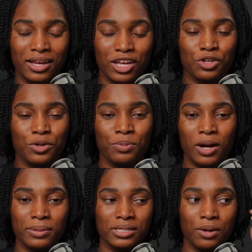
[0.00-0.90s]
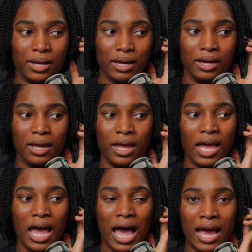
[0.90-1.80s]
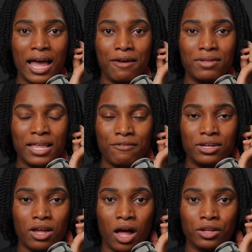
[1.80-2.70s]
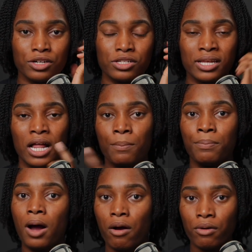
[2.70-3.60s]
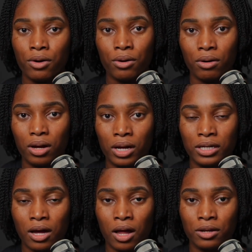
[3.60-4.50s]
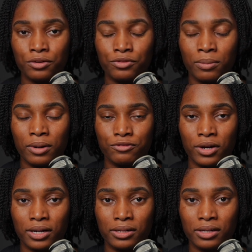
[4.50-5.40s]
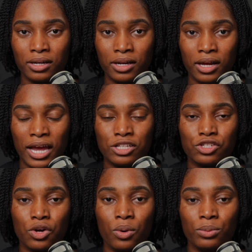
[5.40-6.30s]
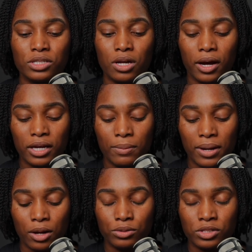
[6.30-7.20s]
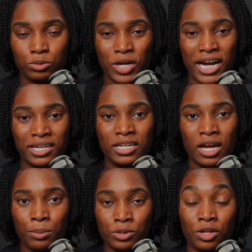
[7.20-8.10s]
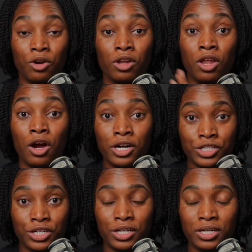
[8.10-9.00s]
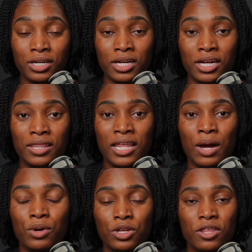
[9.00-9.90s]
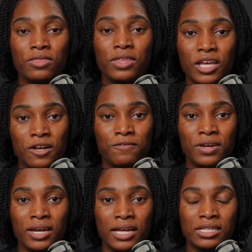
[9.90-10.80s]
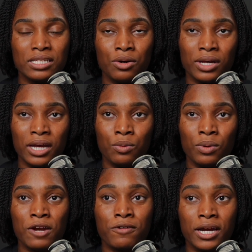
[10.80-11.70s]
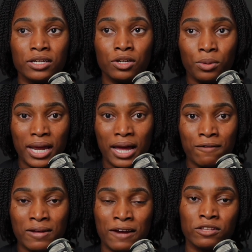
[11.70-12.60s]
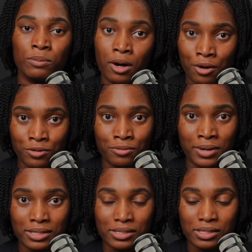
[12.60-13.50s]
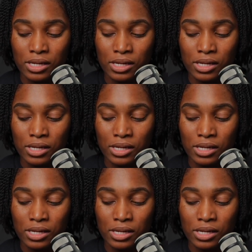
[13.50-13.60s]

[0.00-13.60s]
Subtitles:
you'll probably say, okay, I have $11 and I'll borrow $1 from my friend. And so when we're talking about subtracting numbers that are larger, then I want you to think of it as, okay, whatever I don't have, I have to borrow the rest.